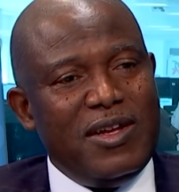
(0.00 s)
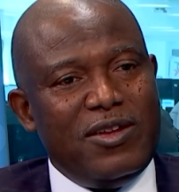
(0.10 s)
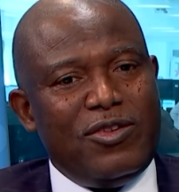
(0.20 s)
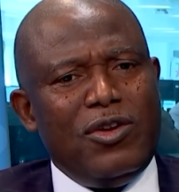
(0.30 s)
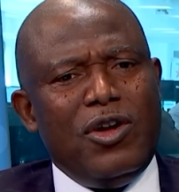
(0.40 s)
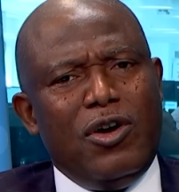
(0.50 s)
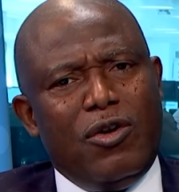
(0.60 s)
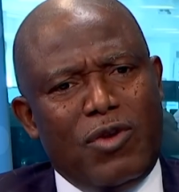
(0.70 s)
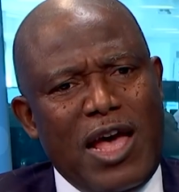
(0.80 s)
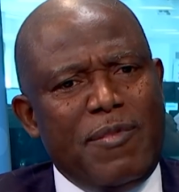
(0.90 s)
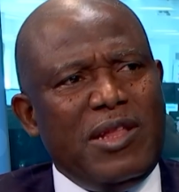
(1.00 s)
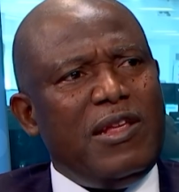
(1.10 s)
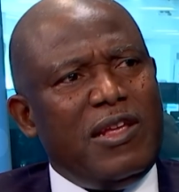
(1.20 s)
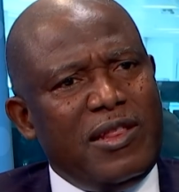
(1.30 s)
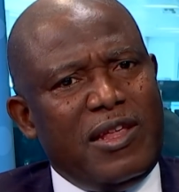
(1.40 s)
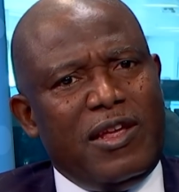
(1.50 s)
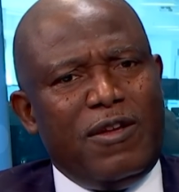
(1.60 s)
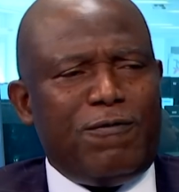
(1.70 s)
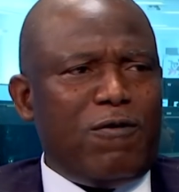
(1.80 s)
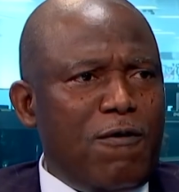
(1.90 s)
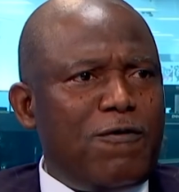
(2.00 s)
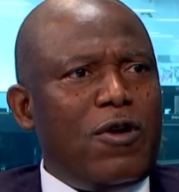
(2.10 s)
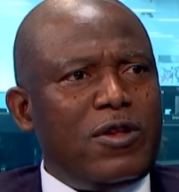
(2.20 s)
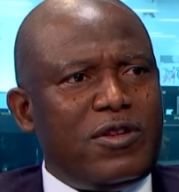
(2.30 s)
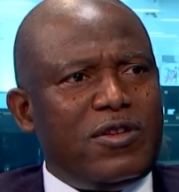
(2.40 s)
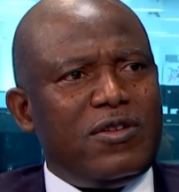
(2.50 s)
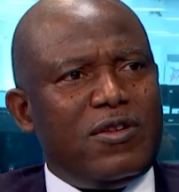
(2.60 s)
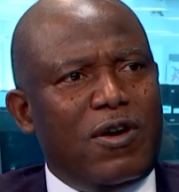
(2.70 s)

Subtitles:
So we have been in the forefront